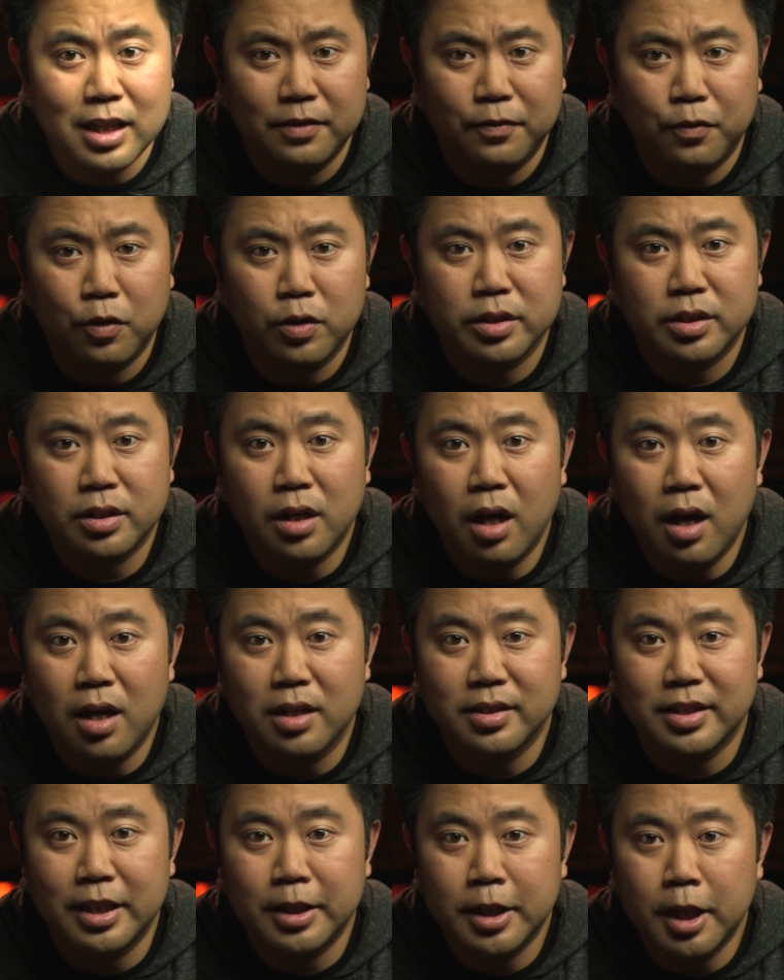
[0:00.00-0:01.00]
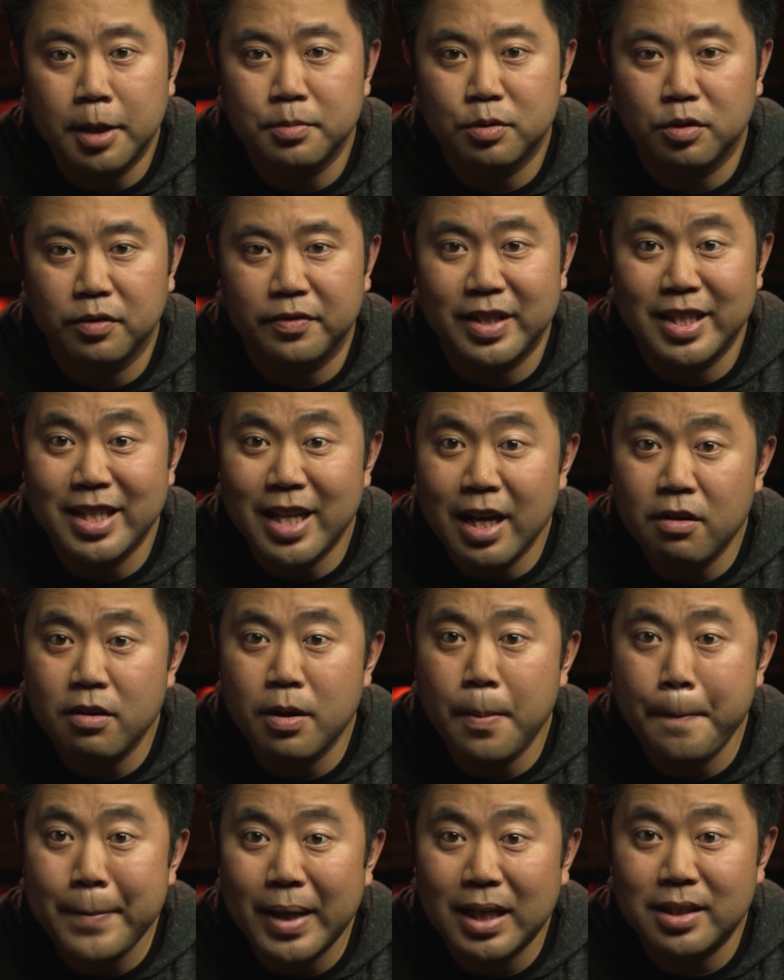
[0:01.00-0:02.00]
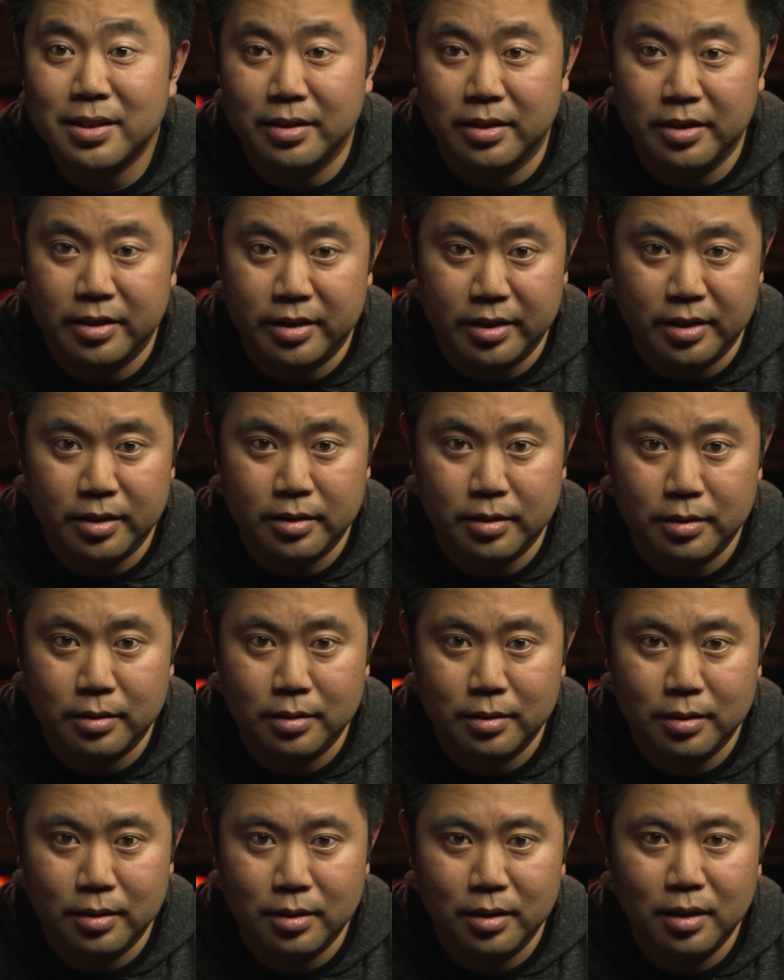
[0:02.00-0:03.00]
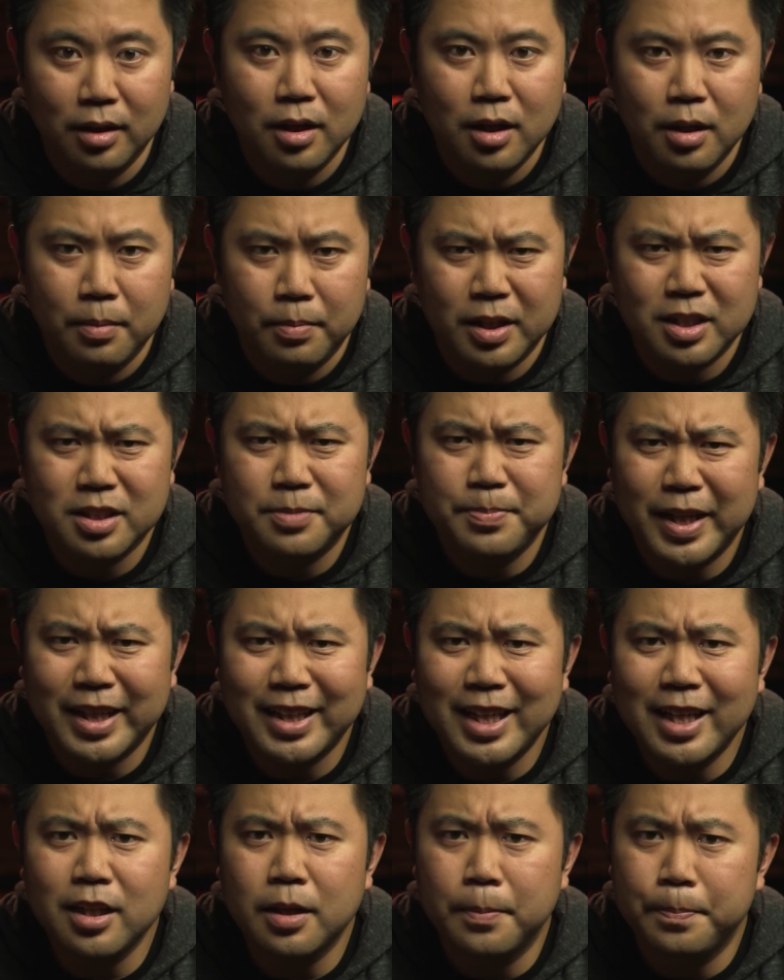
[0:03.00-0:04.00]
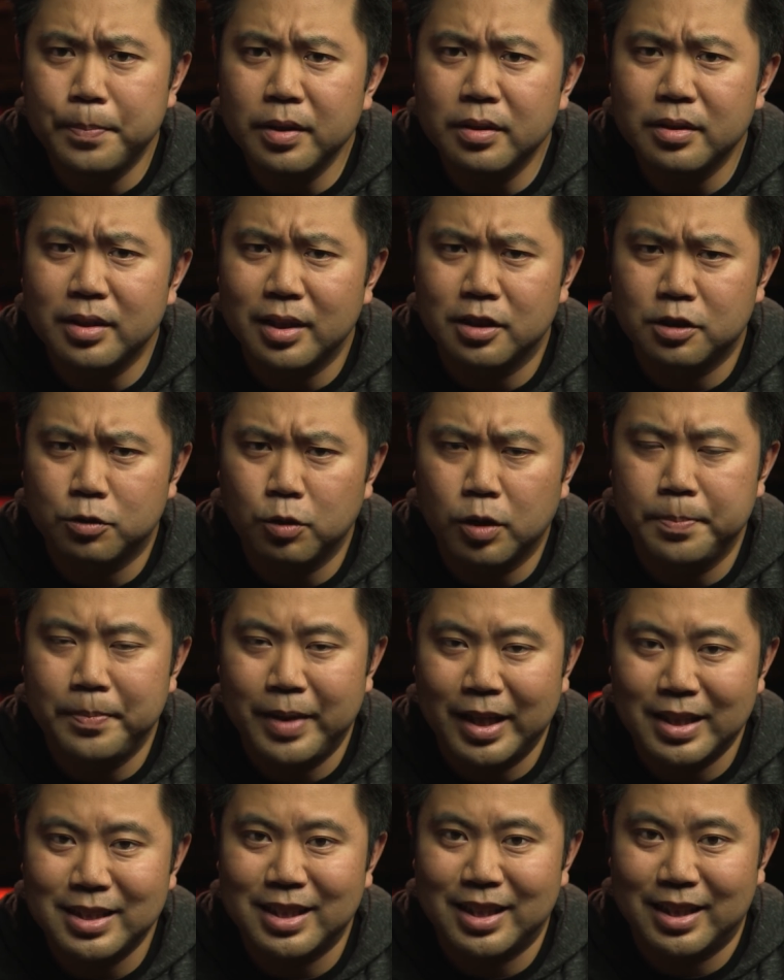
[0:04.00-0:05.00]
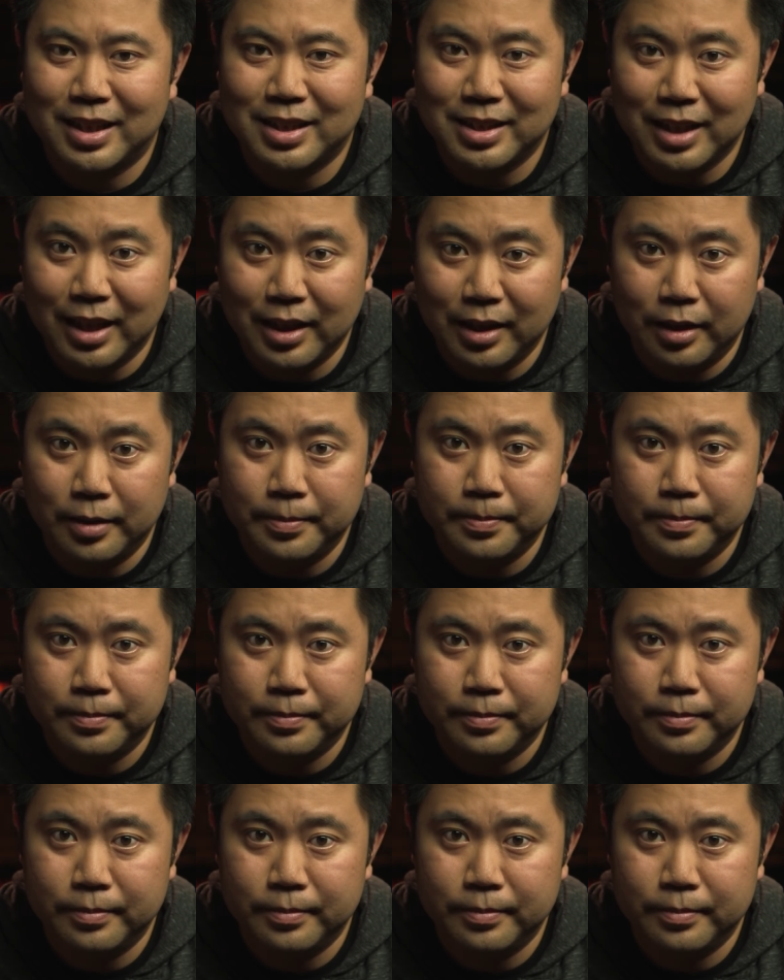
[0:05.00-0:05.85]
line for its cost and comes with inherent mech synergies. But its magnetic ability is what makes it exciting.